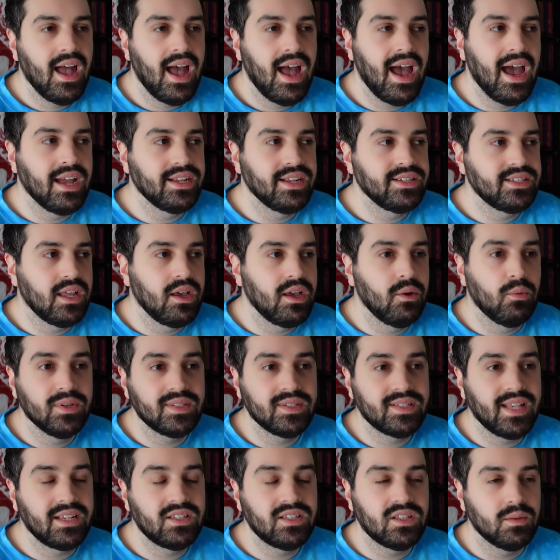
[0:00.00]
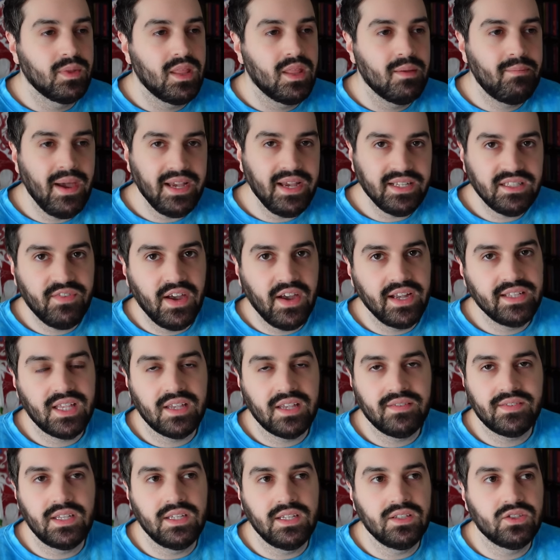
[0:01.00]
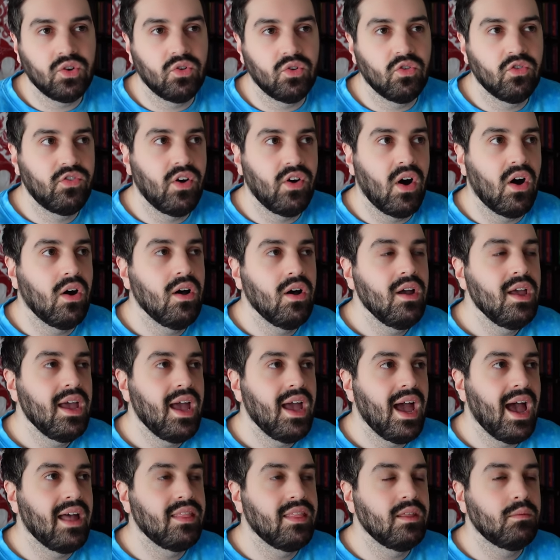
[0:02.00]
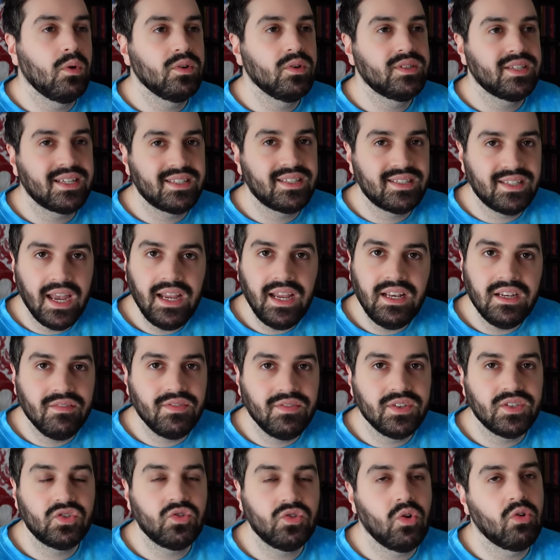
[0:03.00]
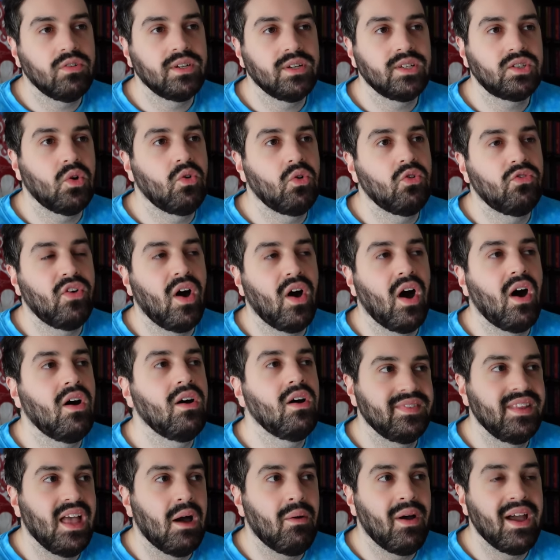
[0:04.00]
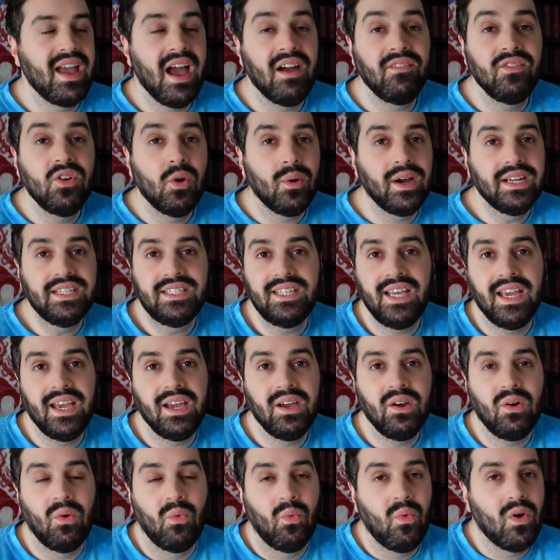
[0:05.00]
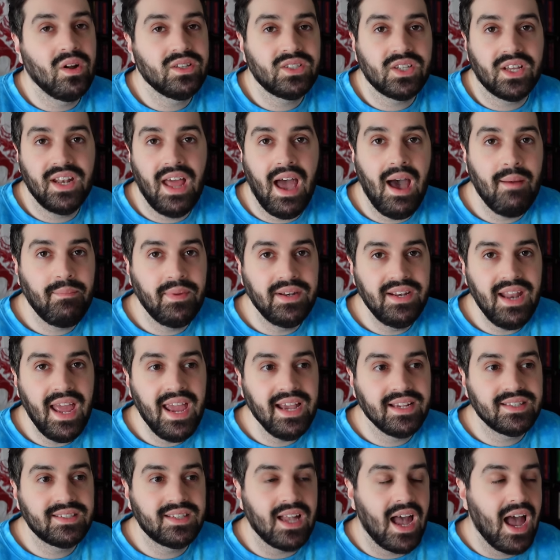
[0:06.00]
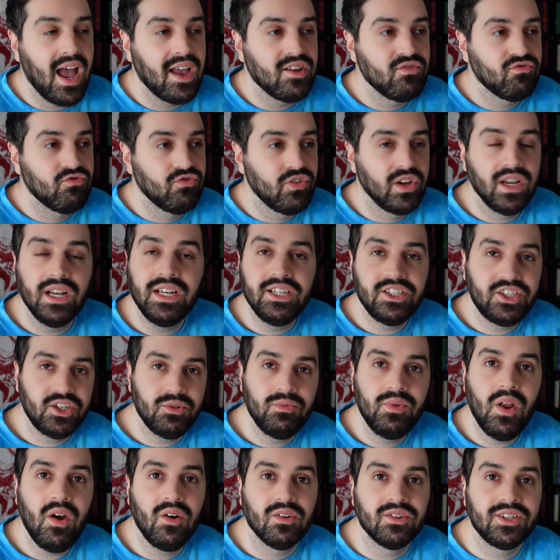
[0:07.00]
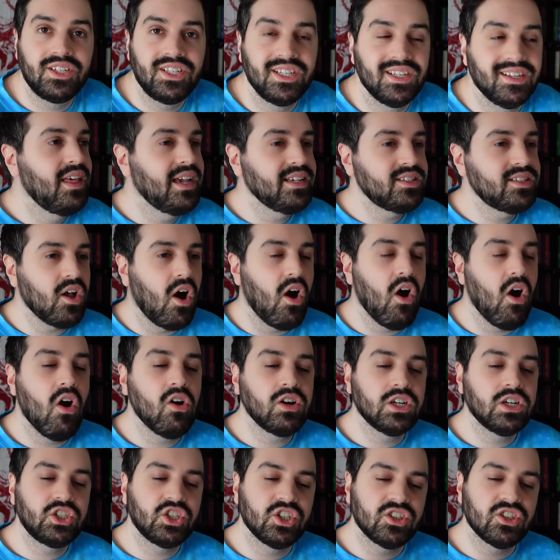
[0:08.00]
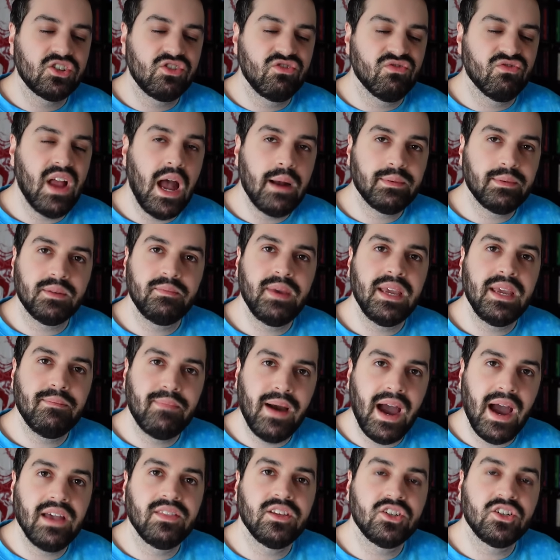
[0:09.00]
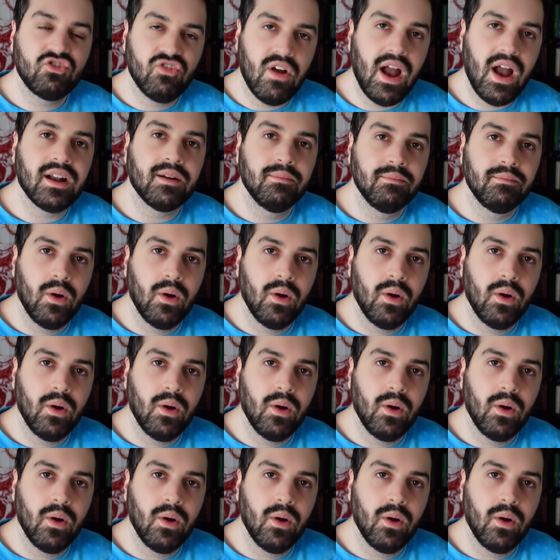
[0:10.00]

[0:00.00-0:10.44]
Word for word: and it was like some of the best fights I've seen so far and the most exciting of the story so far. Now I have no idea what's going to happen next. I really do not. This arc just grabbed me by the Dragon